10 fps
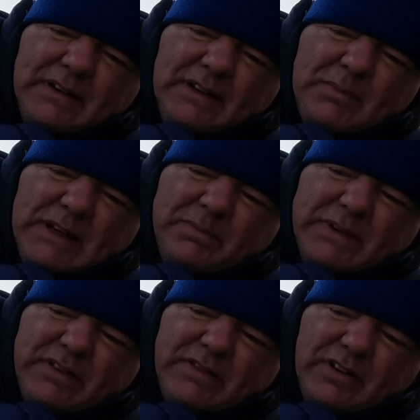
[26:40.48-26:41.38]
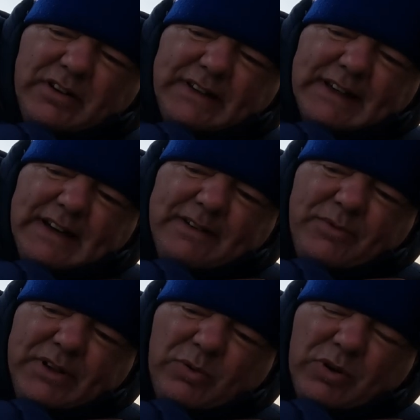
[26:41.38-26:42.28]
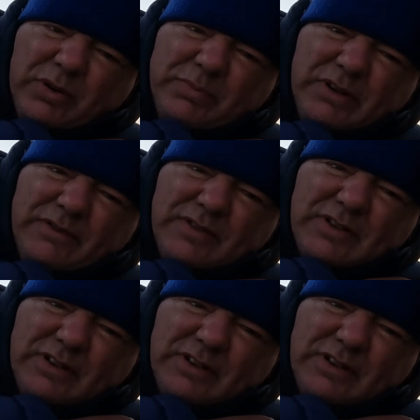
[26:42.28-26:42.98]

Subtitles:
it might be a sort to get in with your waterproofs